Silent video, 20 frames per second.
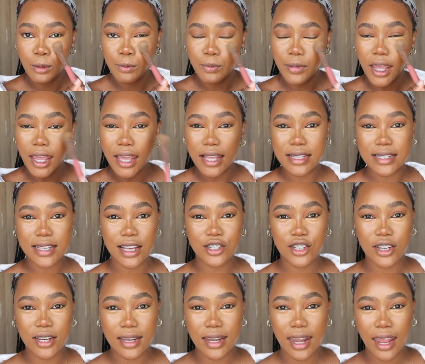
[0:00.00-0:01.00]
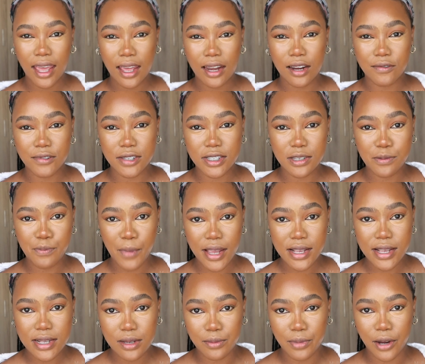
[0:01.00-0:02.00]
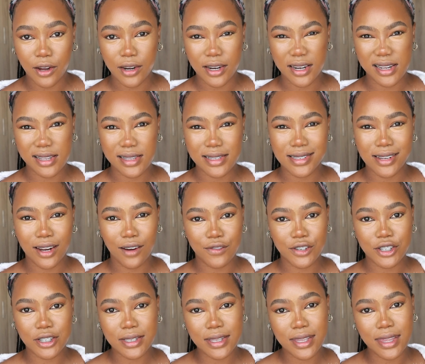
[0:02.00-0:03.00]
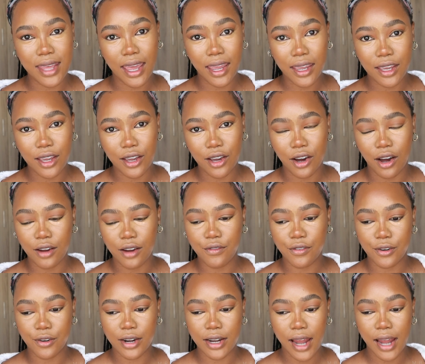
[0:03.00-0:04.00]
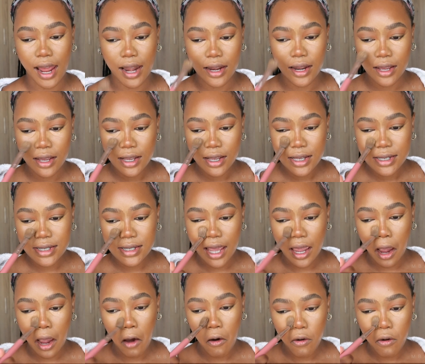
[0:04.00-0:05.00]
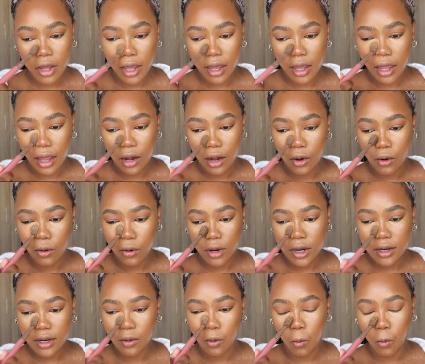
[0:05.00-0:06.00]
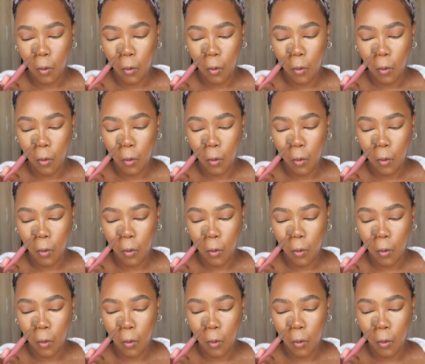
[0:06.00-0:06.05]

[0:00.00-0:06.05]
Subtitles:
being in such a negative space about it, instead of just thanking God for it and saying, okay, Lord,